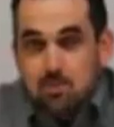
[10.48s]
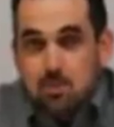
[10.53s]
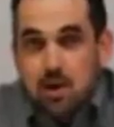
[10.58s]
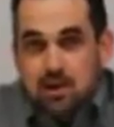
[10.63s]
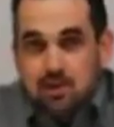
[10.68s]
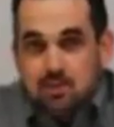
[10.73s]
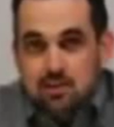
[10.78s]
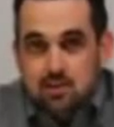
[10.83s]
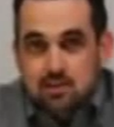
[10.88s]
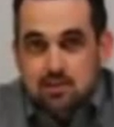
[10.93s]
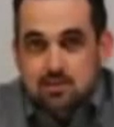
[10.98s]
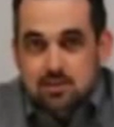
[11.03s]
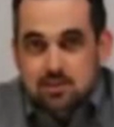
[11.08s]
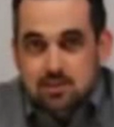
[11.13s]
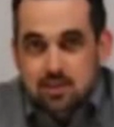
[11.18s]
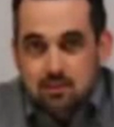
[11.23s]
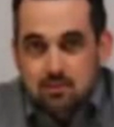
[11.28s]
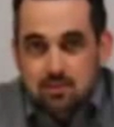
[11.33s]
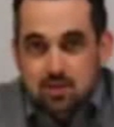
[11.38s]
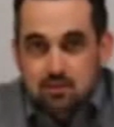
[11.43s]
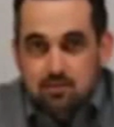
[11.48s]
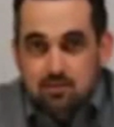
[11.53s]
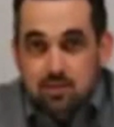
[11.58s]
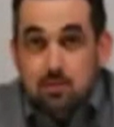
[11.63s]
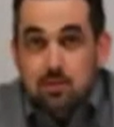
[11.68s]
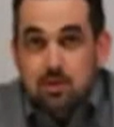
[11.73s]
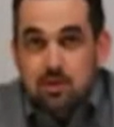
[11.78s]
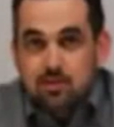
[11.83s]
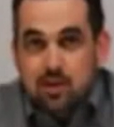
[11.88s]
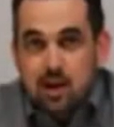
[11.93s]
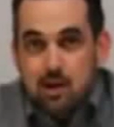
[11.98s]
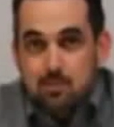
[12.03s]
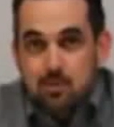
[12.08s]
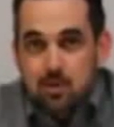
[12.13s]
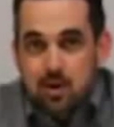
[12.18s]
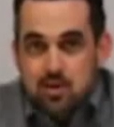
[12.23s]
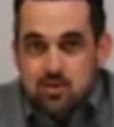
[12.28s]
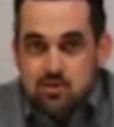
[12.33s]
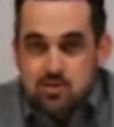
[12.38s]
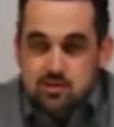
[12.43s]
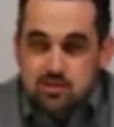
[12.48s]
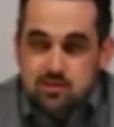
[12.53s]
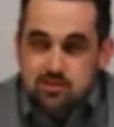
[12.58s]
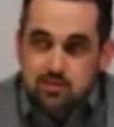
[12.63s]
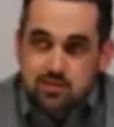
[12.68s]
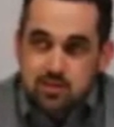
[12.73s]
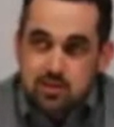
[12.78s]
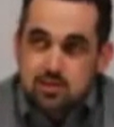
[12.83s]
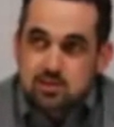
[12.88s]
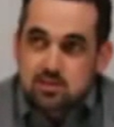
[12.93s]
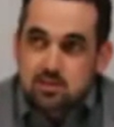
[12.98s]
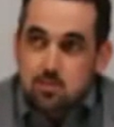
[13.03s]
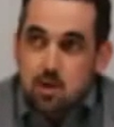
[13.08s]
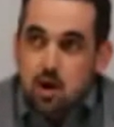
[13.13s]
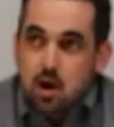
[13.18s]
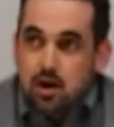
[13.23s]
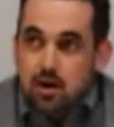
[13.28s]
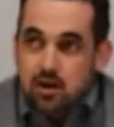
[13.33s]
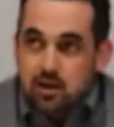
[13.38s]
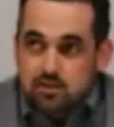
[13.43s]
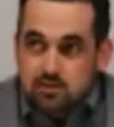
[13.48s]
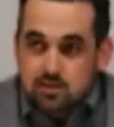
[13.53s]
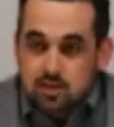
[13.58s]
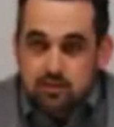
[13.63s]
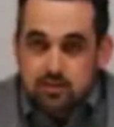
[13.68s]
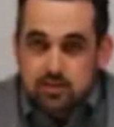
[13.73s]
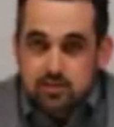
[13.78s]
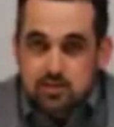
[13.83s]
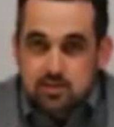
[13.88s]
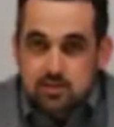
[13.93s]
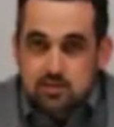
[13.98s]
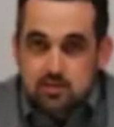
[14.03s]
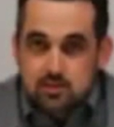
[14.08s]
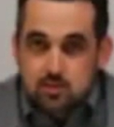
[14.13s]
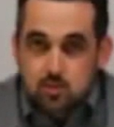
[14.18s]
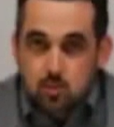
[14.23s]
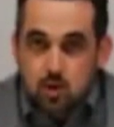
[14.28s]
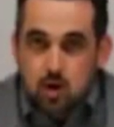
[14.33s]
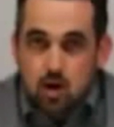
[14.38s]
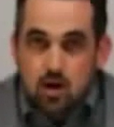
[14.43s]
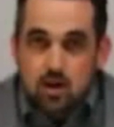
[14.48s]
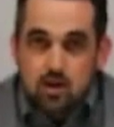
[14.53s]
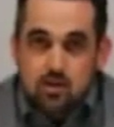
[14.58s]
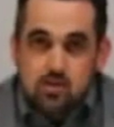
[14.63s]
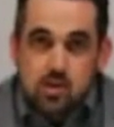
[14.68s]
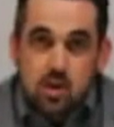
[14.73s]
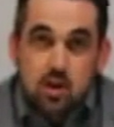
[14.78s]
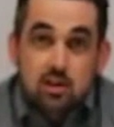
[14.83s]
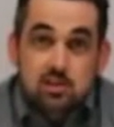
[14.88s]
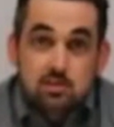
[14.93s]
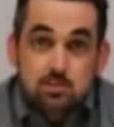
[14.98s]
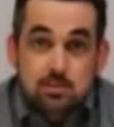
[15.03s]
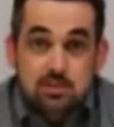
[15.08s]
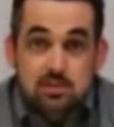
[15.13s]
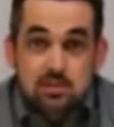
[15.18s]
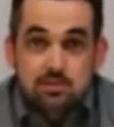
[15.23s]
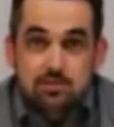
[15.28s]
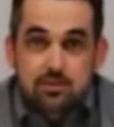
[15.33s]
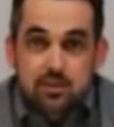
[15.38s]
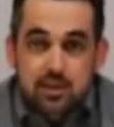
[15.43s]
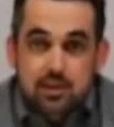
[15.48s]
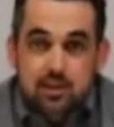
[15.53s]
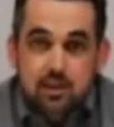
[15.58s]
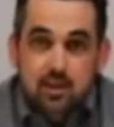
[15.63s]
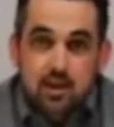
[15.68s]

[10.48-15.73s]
Mike Nielsen. I'm the VP of Operations for Nielsen Marketing Services. We're an insurance-specific